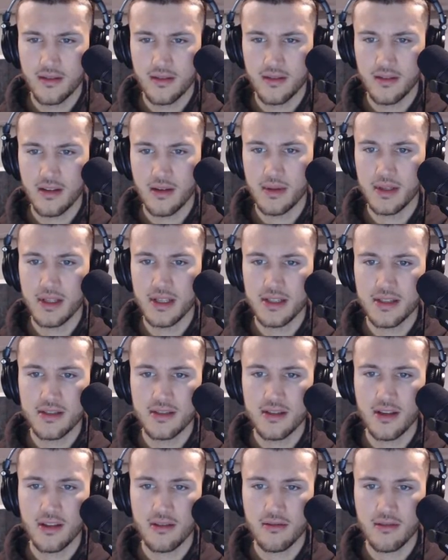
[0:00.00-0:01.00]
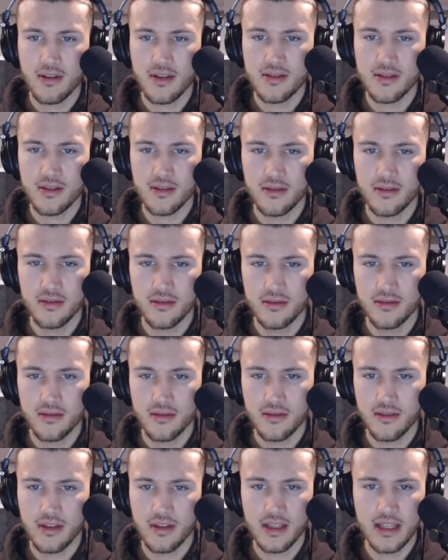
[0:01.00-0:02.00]
I mean, this is a 3-2,
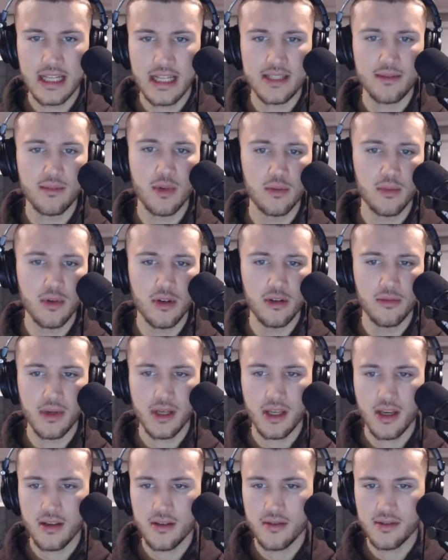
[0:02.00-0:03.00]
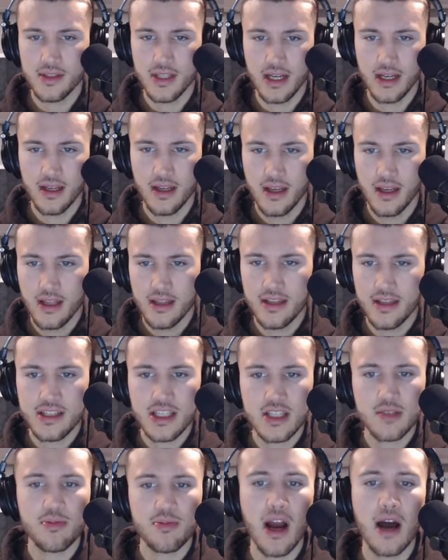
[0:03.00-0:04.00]
right? That's a mobile home. I can't use that. This
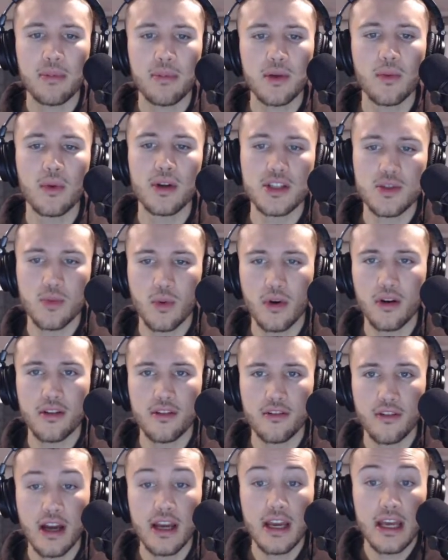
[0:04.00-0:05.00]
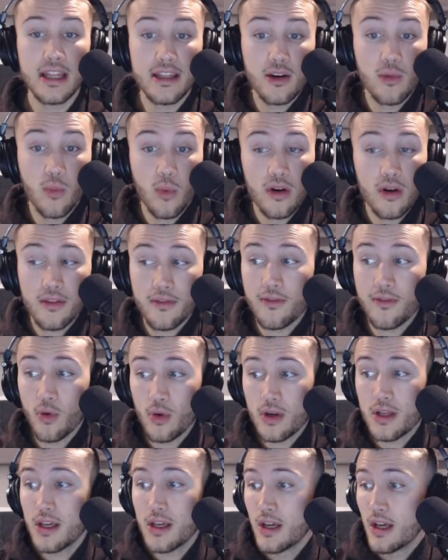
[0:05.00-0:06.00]
is probably what it's worth, right? And they're worth
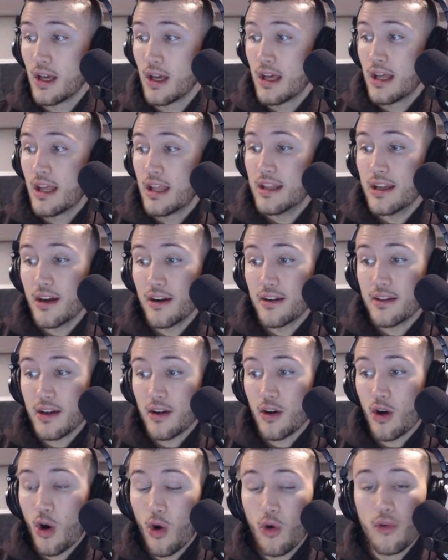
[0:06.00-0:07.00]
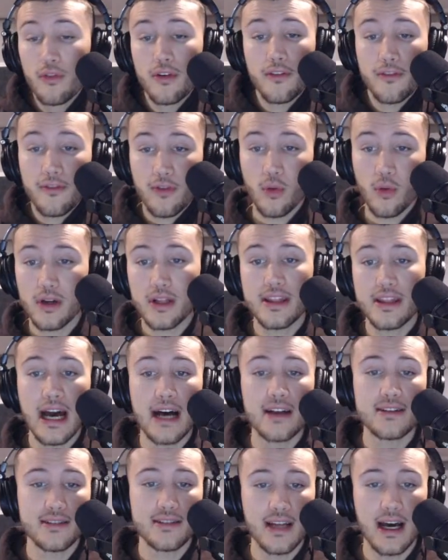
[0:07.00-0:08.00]
40. They're over
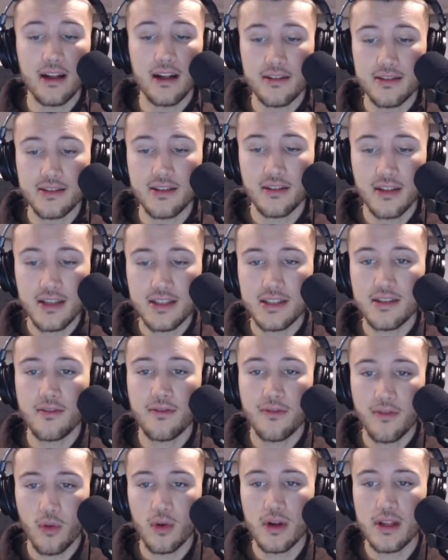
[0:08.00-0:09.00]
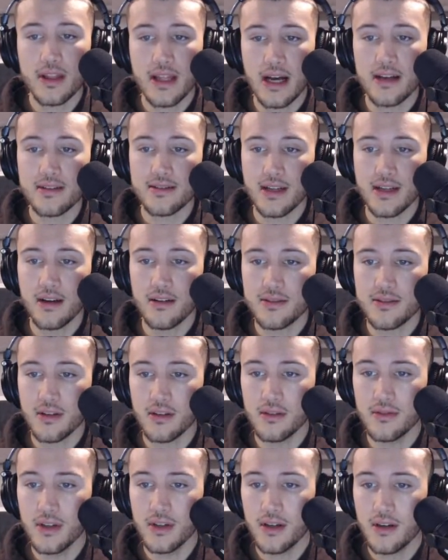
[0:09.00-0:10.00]
$40,000. They're listed $40,000
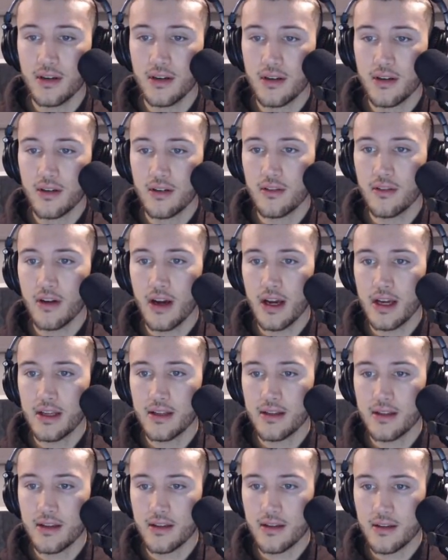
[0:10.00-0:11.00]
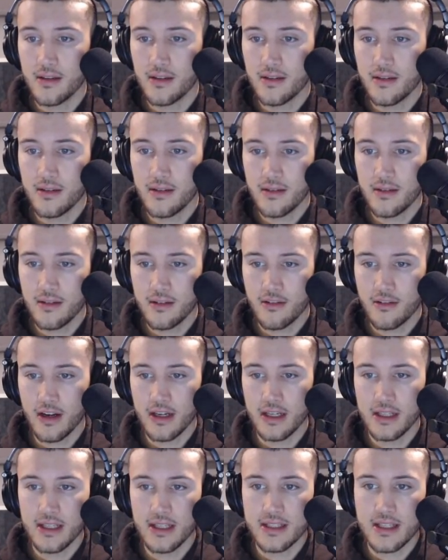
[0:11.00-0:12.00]
over, right?
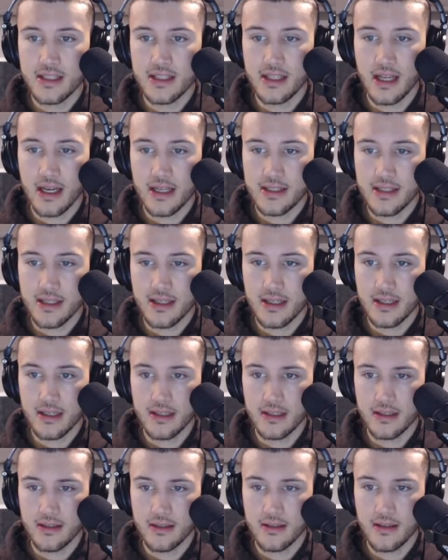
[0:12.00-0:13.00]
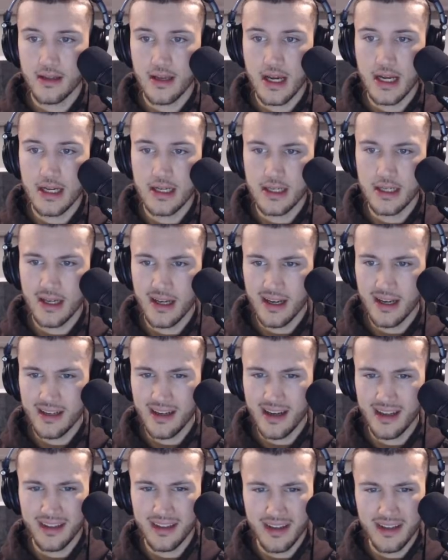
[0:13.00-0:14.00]
Granted, this is 1989.
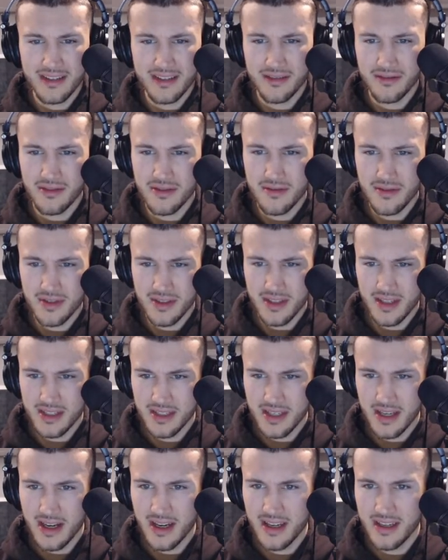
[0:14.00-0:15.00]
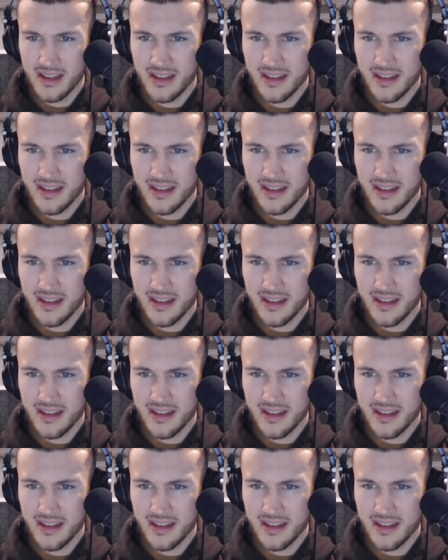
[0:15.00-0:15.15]
I'd like to use this guy.